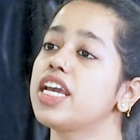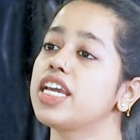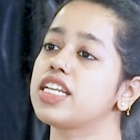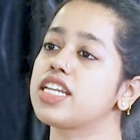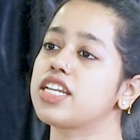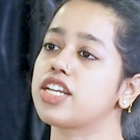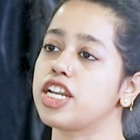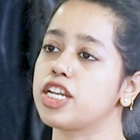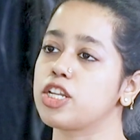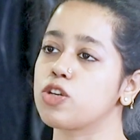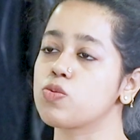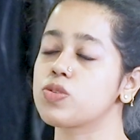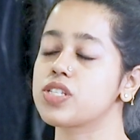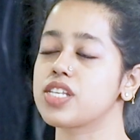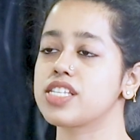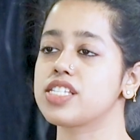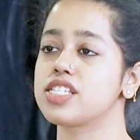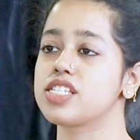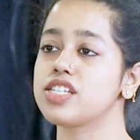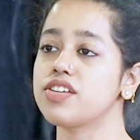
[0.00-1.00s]
It
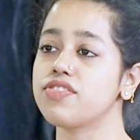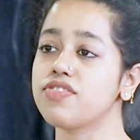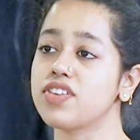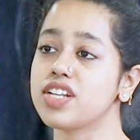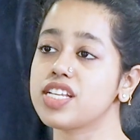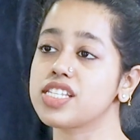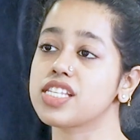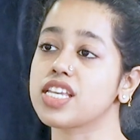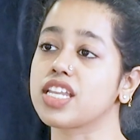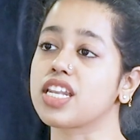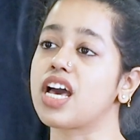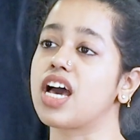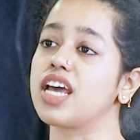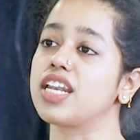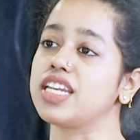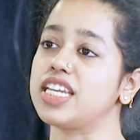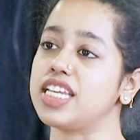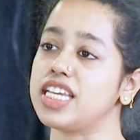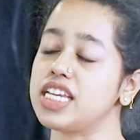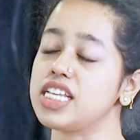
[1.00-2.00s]
reduces stiffness in
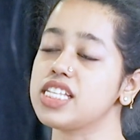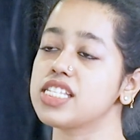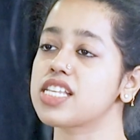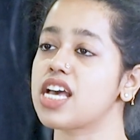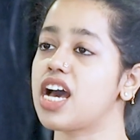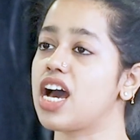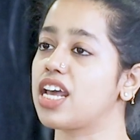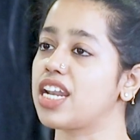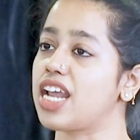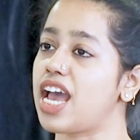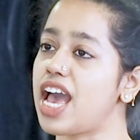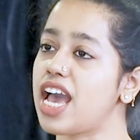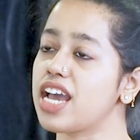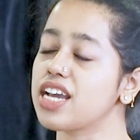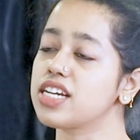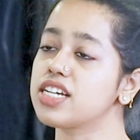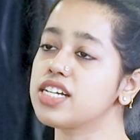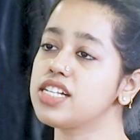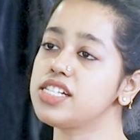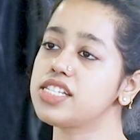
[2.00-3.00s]
our knees, our
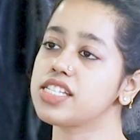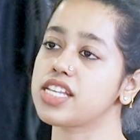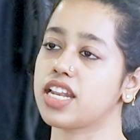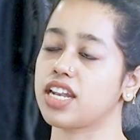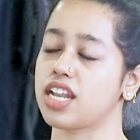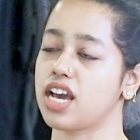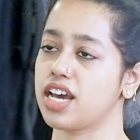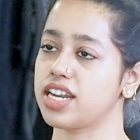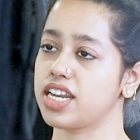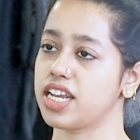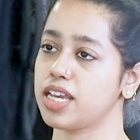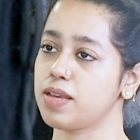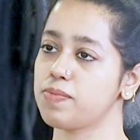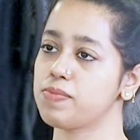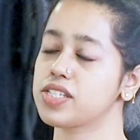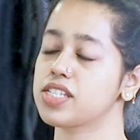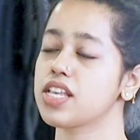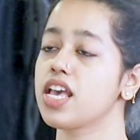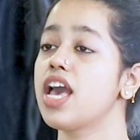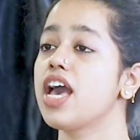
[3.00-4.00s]
ankles and our
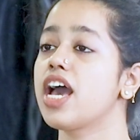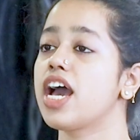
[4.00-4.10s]
hips.